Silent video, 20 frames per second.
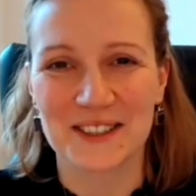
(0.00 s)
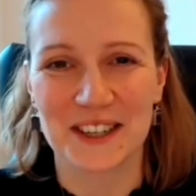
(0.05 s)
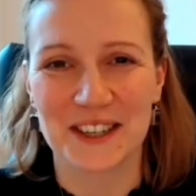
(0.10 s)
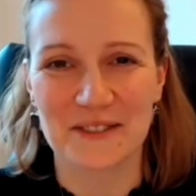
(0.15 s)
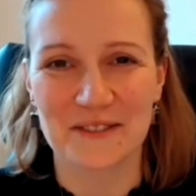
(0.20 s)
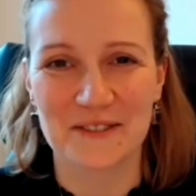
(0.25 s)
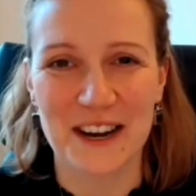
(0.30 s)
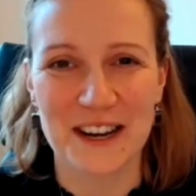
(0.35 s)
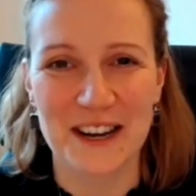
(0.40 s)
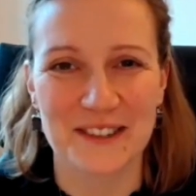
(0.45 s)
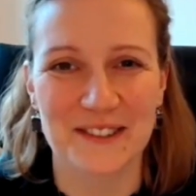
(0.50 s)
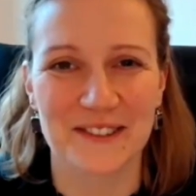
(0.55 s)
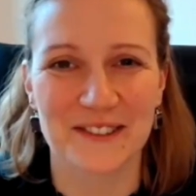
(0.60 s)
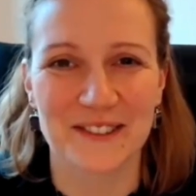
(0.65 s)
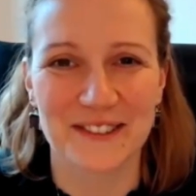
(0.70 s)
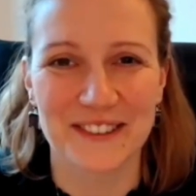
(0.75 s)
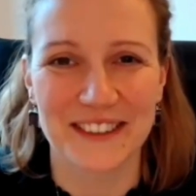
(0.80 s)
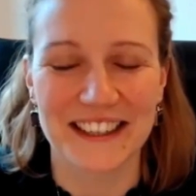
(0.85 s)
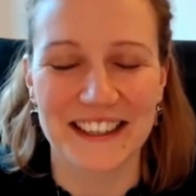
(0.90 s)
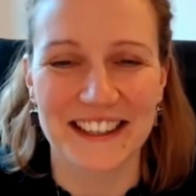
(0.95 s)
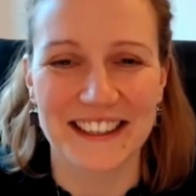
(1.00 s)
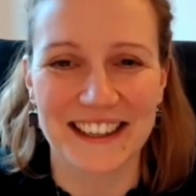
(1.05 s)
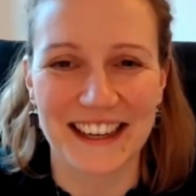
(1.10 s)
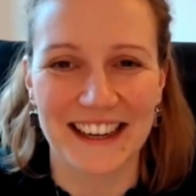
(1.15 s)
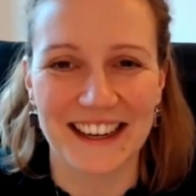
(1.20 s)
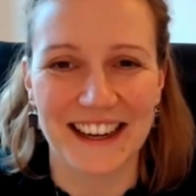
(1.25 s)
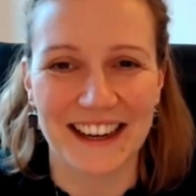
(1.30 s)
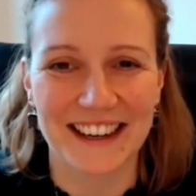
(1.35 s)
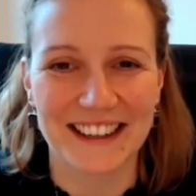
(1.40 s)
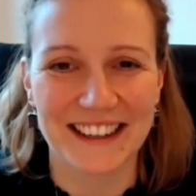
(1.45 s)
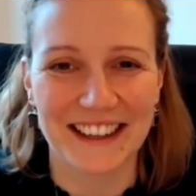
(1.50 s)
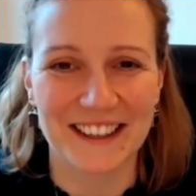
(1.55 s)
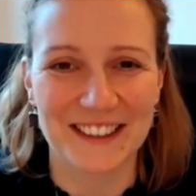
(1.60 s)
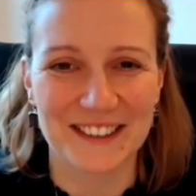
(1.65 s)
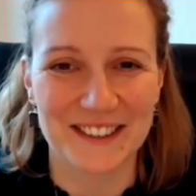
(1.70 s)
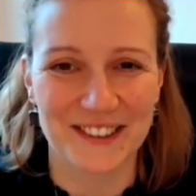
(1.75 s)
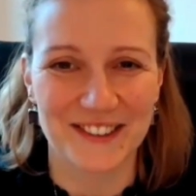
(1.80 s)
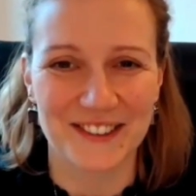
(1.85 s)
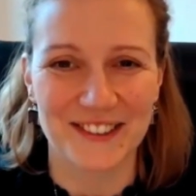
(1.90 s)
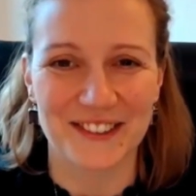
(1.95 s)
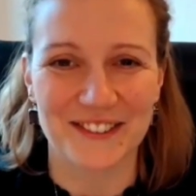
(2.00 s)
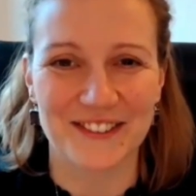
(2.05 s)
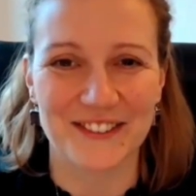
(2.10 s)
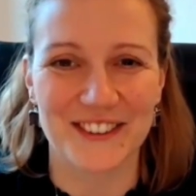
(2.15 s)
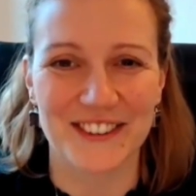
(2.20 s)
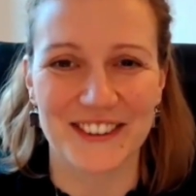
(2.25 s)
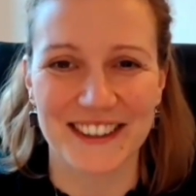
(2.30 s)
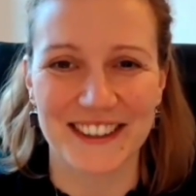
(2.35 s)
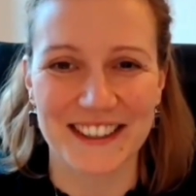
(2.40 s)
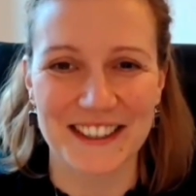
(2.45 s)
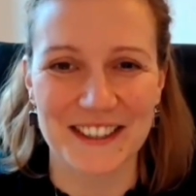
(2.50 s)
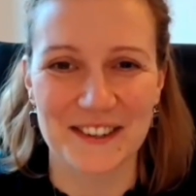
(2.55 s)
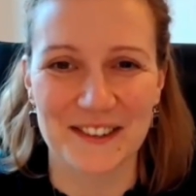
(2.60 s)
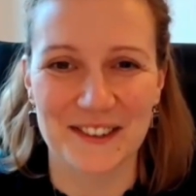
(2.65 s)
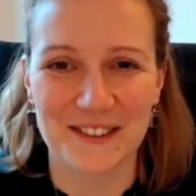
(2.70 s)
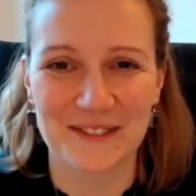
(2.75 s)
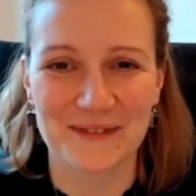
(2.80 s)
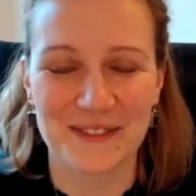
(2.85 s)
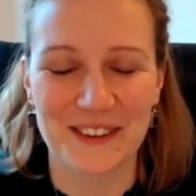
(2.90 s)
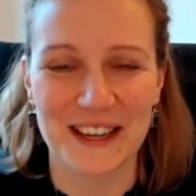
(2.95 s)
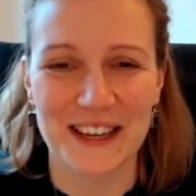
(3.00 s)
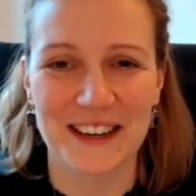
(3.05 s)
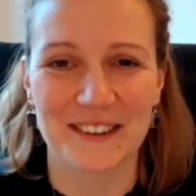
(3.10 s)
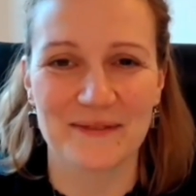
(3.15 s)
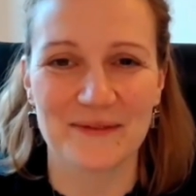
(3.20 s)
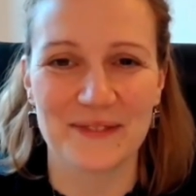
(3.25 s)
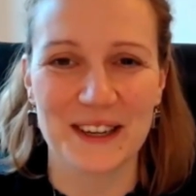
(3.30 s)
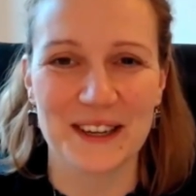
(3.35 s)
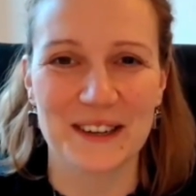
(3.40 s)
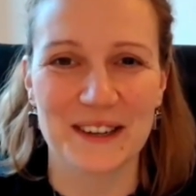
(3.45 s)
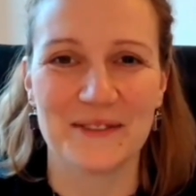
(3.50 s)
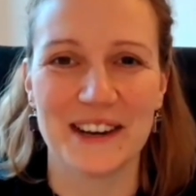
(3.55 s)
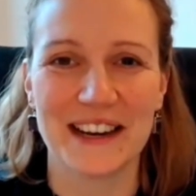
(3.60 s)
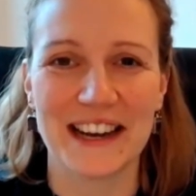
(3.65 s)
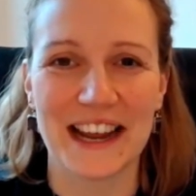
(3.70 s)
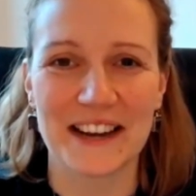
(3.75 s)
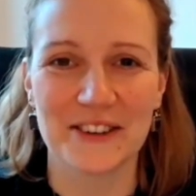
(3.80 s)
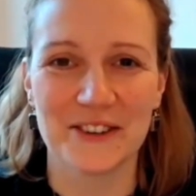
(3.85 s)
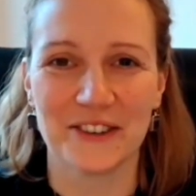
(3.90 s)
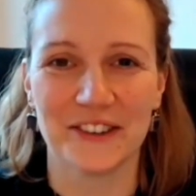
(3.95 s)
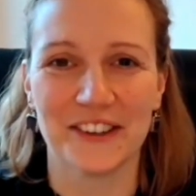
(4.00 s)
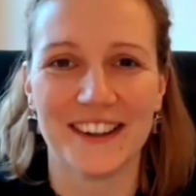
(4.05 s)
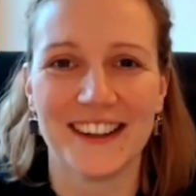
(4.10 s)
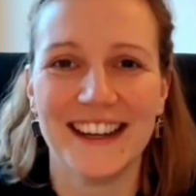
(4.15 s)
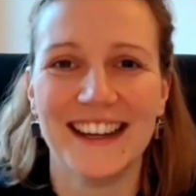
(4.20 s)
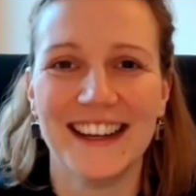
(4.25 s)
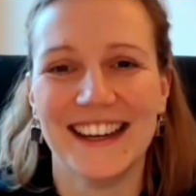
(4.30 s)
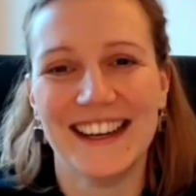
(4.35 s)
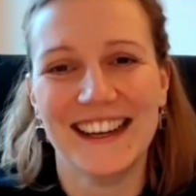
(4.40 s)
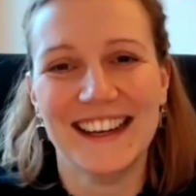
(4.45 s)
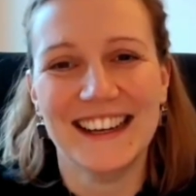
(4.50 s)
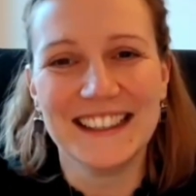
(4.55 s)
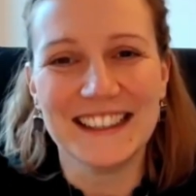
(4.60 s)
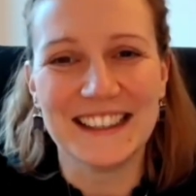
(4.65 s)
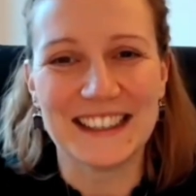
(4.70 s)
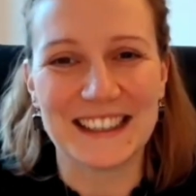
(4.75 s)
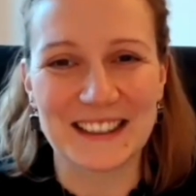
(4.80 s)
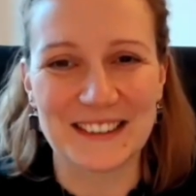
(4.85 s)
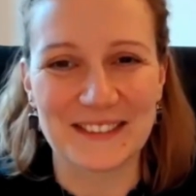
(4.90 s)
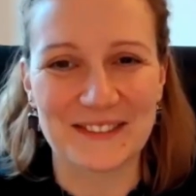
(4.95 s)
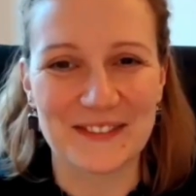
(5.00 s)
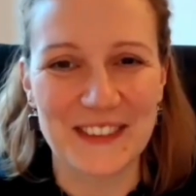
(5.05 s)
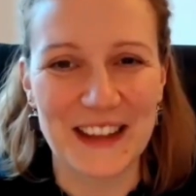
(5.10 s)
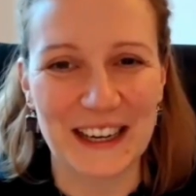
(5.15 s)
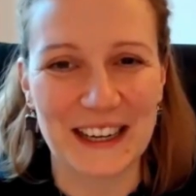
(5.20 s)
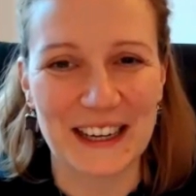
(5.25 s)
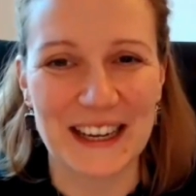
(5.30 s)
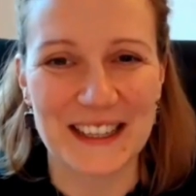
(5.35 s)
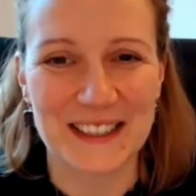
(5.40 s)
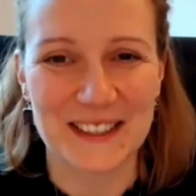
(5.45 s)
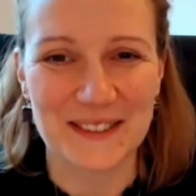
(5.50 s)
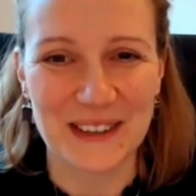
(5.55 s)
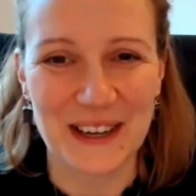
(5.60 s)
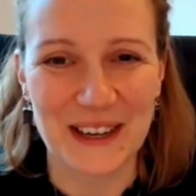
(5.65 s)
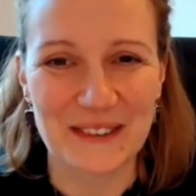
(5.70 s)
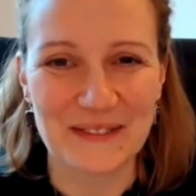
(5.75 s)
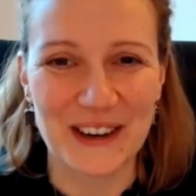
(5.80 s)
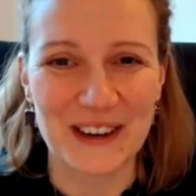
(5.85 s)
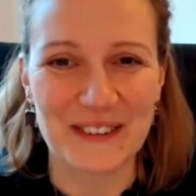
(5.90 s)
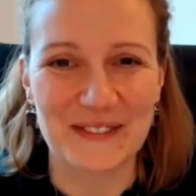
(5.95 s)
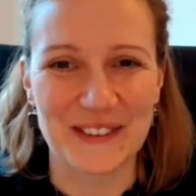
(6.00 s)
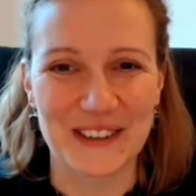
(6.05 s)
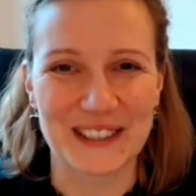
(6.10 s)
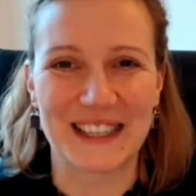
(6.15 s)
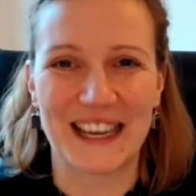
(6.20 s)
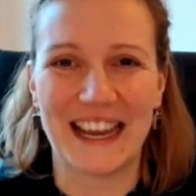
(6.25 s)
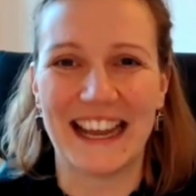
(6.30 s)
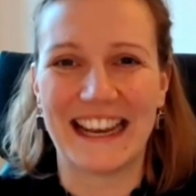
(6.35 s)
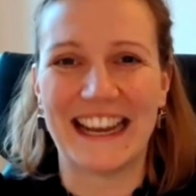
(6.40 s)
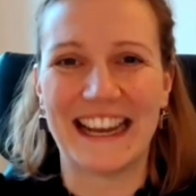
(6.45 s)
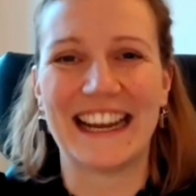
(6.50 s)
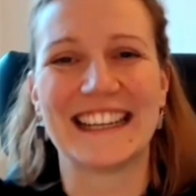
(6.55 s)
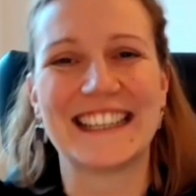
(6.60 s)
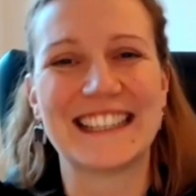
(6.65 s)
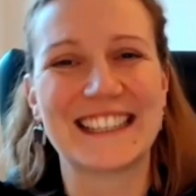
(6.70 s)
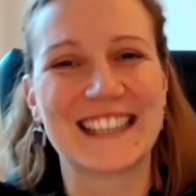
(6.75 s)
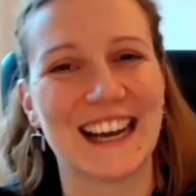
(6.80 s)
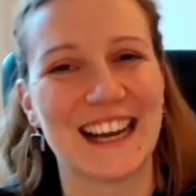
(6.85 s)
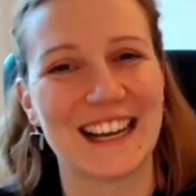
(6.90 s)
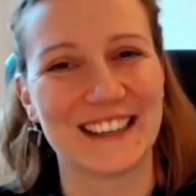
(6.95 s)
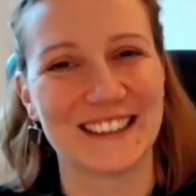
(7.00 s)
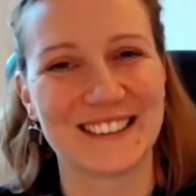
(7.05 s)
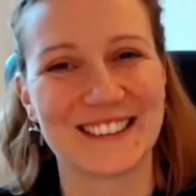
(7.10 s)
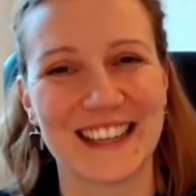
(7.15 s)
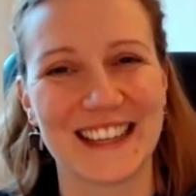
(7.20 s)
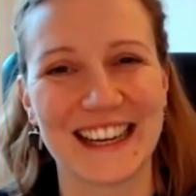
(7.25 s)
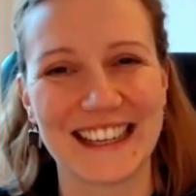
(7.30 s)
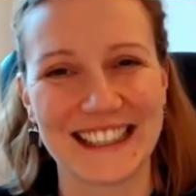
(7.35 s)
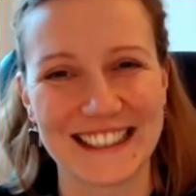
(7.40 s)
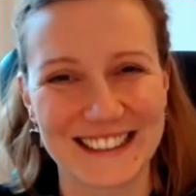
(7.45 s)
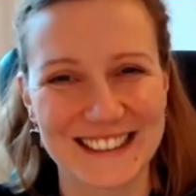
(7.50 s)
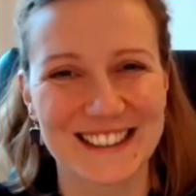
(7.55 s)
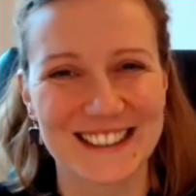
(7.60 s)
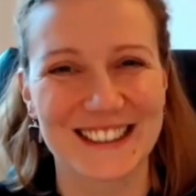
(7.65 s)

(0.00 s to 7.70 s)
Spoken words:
a generational thing I get told off for, being a millennial that cares about purpose and this kind of thing.